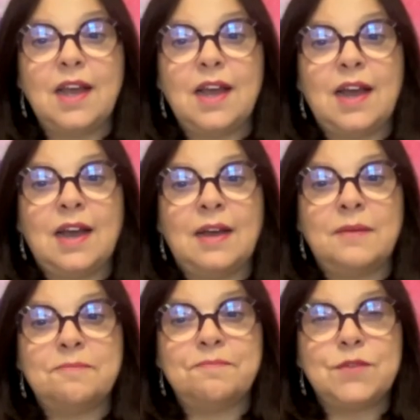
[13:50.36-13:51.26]

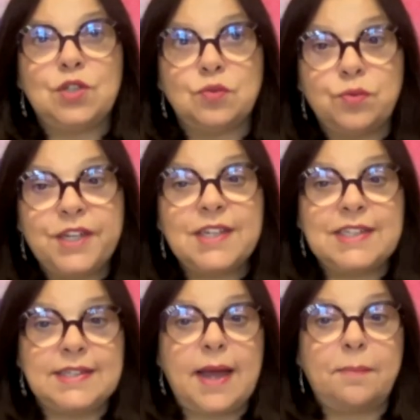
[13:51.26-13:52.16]
You're really
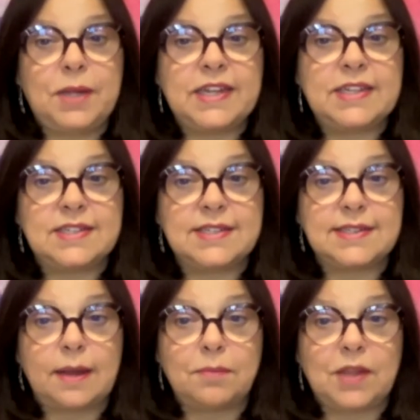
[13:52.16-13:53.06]
tapping into
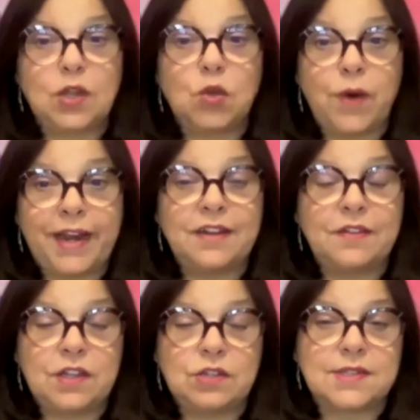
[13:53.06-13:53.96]
something greater
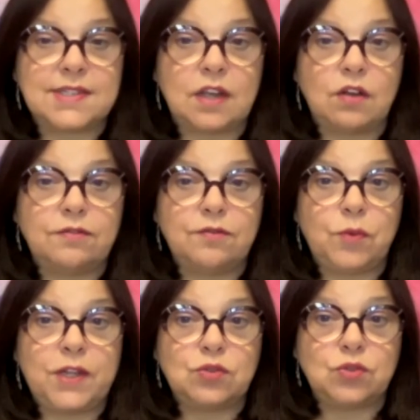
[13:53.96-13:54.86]
than yourself
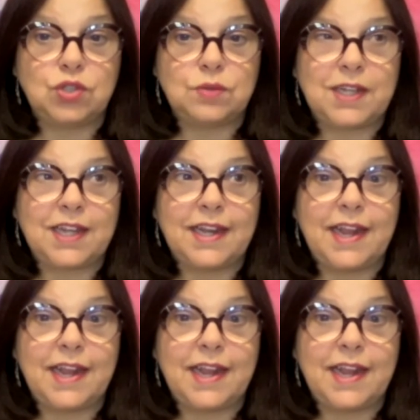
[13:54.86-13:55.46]
when you're doing it.